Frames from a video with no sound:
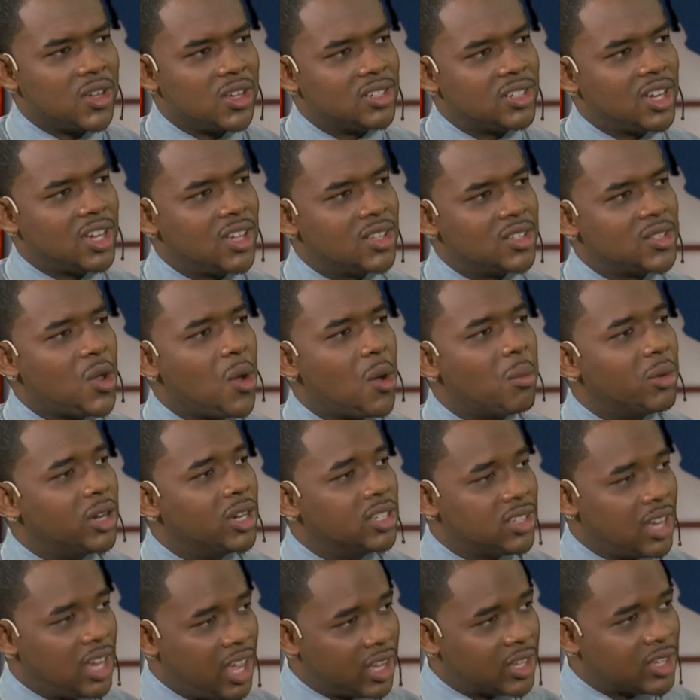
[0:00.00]
such as how
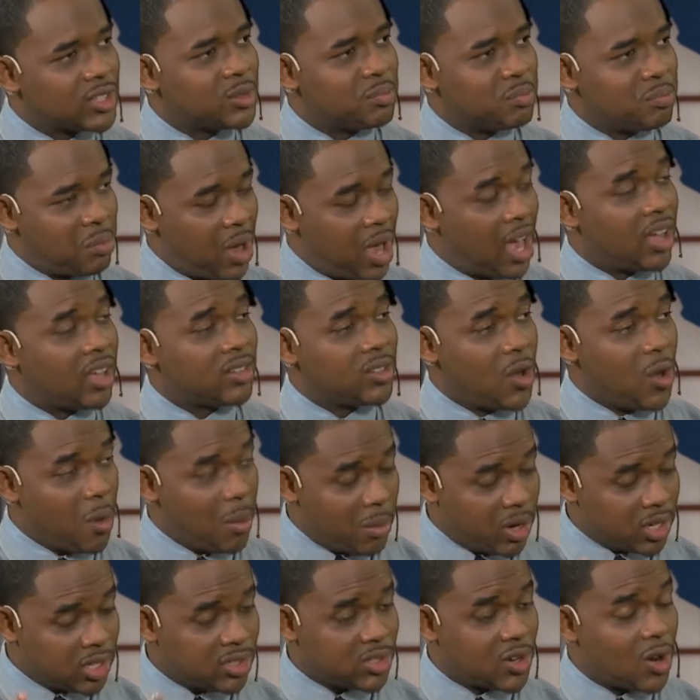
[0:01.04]

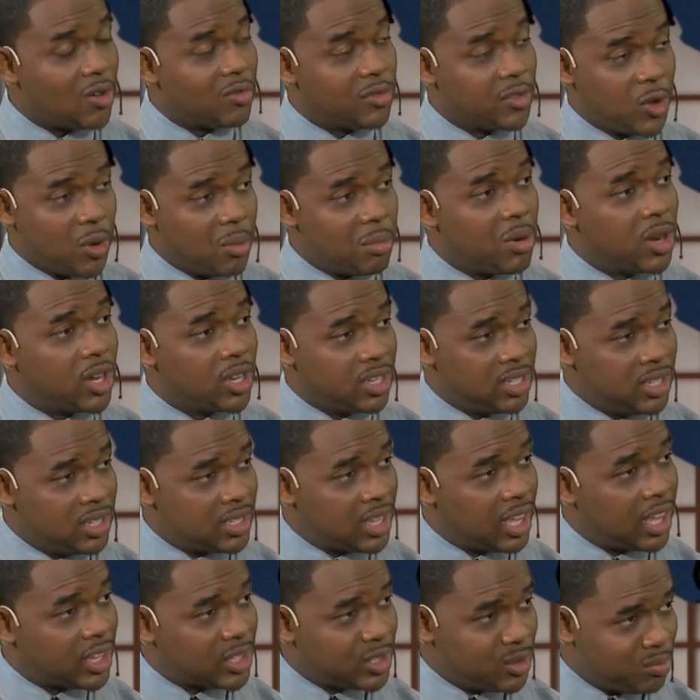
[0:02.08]
much of your body is
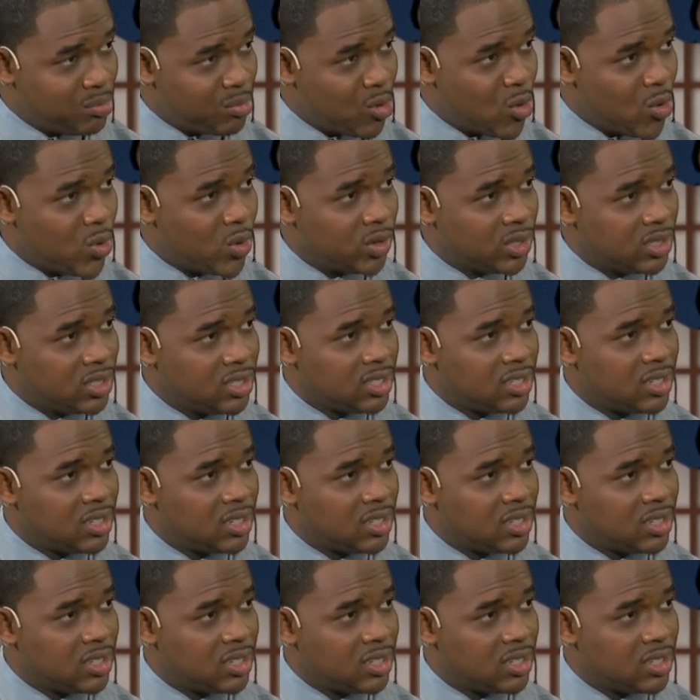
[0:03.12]
exposed,